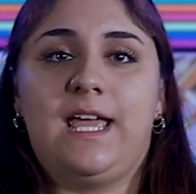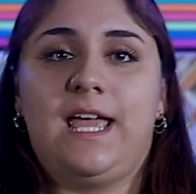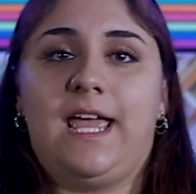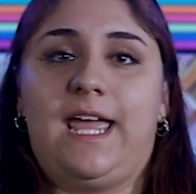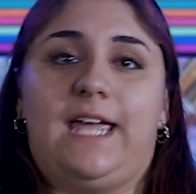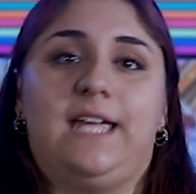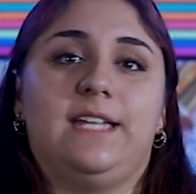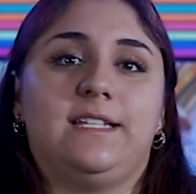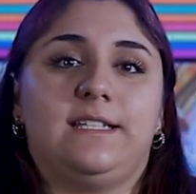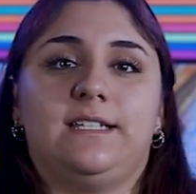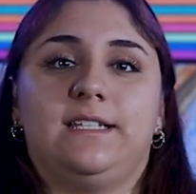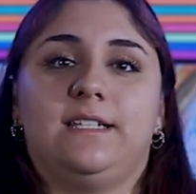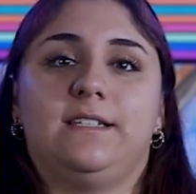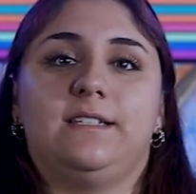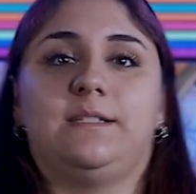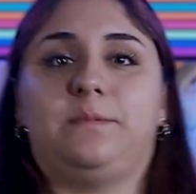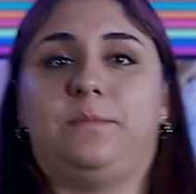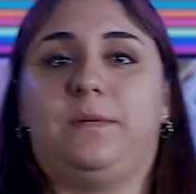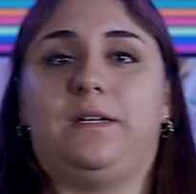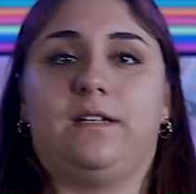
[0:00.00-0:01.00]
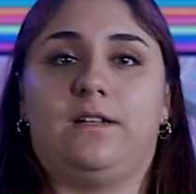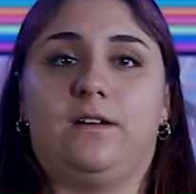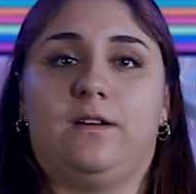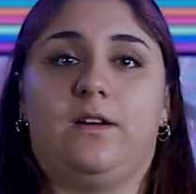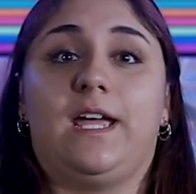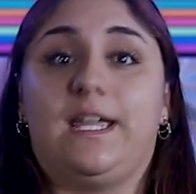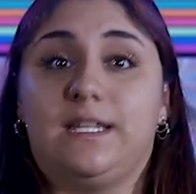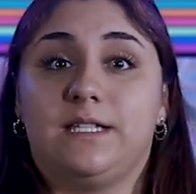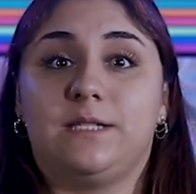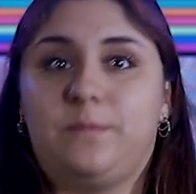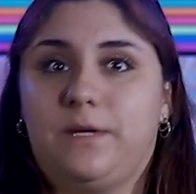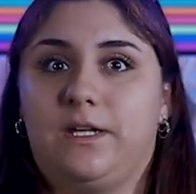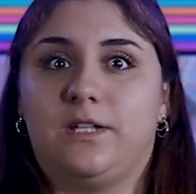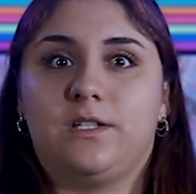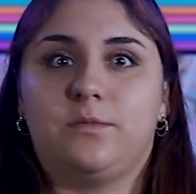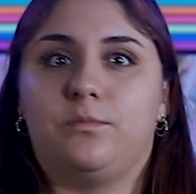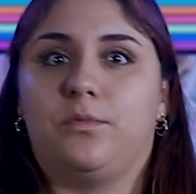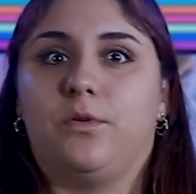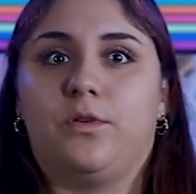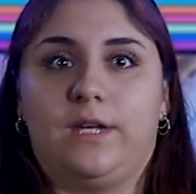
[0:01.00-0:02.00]
hate, spe hate
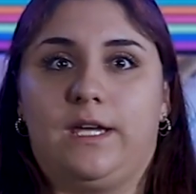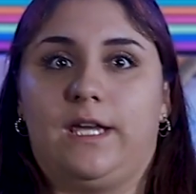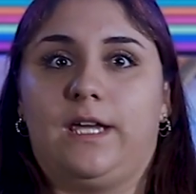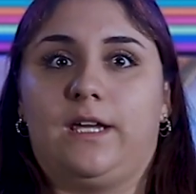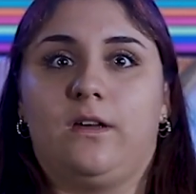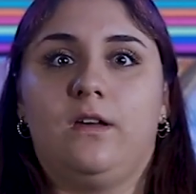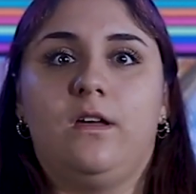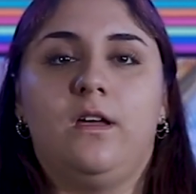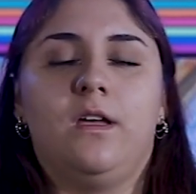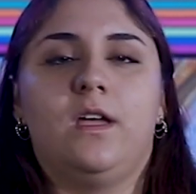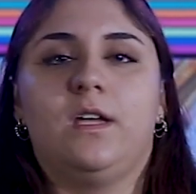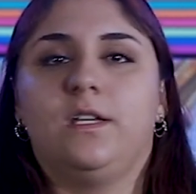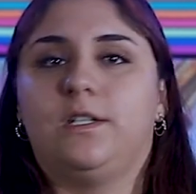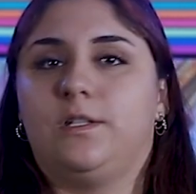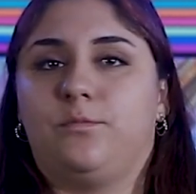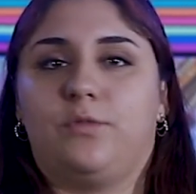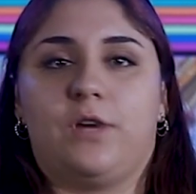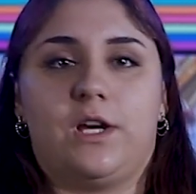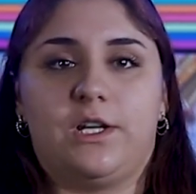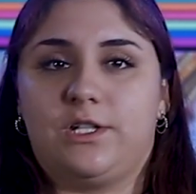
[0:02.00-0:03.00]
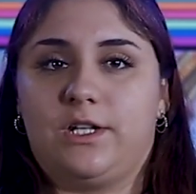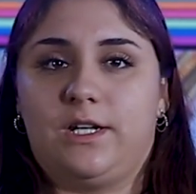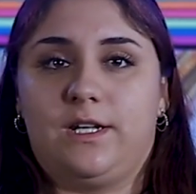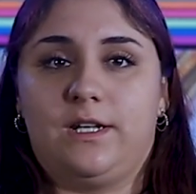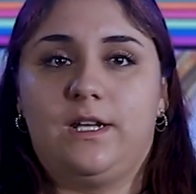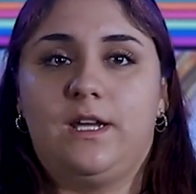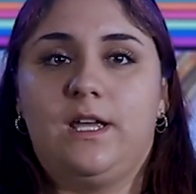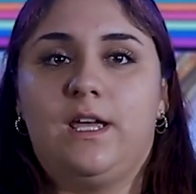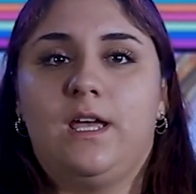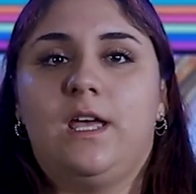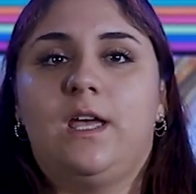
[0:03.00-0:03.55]
speech, bullying, depression.